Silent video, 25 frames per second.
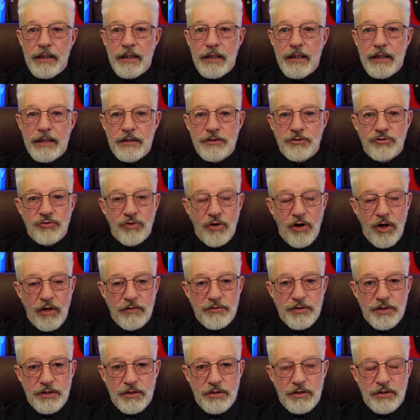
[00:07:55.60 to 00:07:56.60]
It
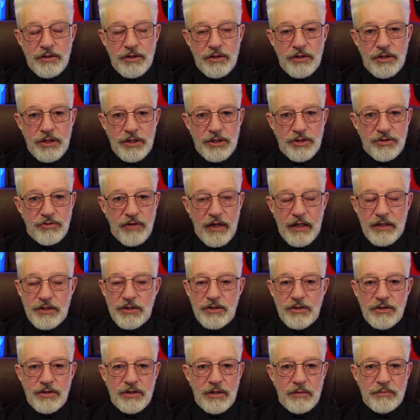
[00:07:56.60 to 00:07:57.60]
drives you to
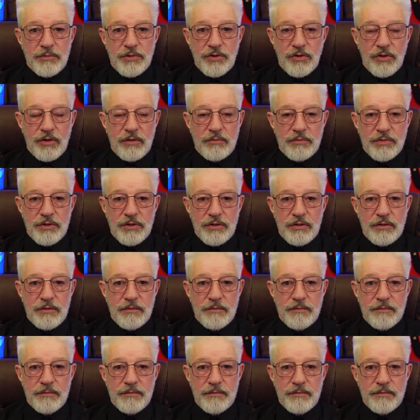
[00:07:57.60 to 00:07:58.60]
distraction sometimes.
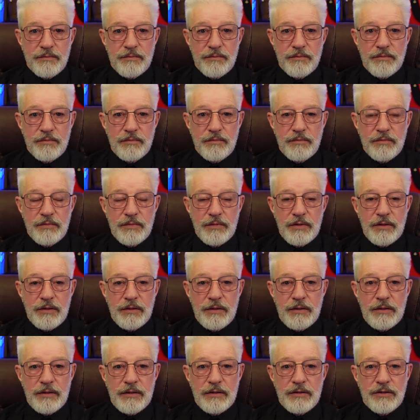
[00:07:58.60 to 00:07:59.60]

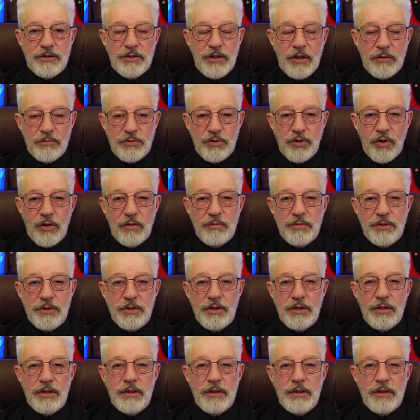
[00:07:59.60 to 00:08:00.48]
Sometimes